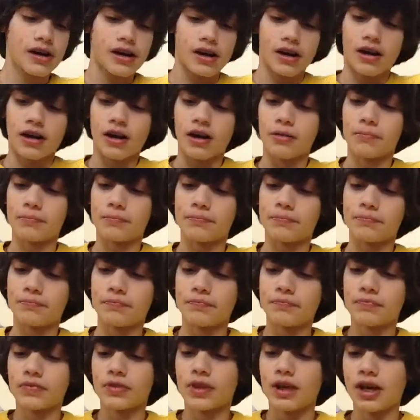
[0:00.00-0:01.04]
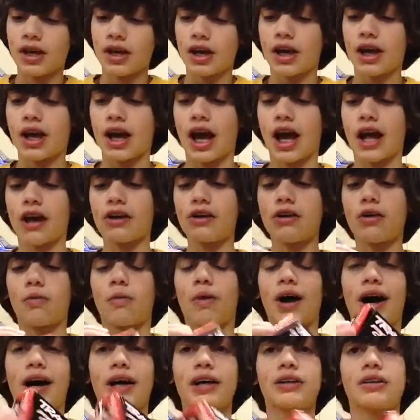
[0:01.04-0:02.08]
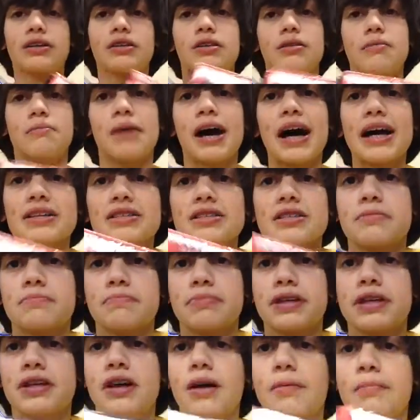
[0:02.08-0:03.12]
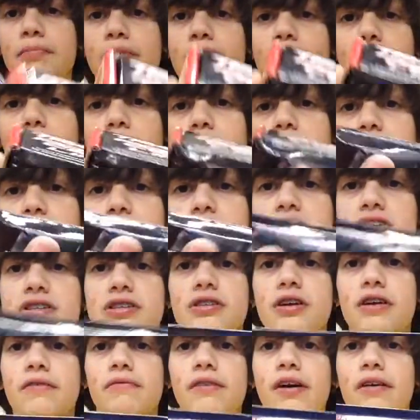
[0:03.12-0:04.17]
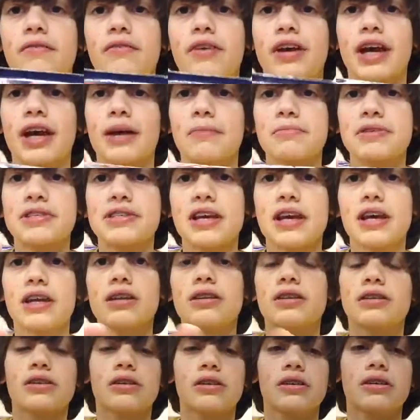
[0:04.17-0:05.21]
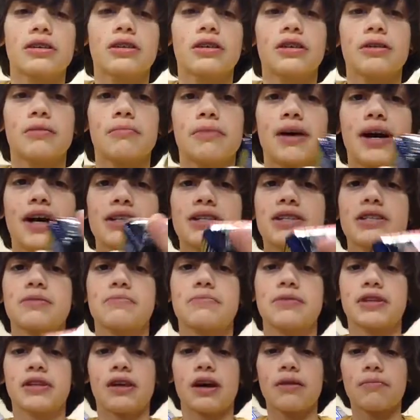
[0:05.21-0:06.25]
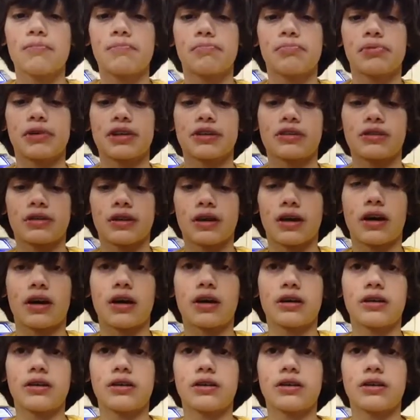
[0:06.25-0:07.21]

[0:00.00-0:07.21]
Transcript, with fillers: Um, I don't know why. The box is beat up. I ordered the stuff off of Amazon. Box is beat up, but uh,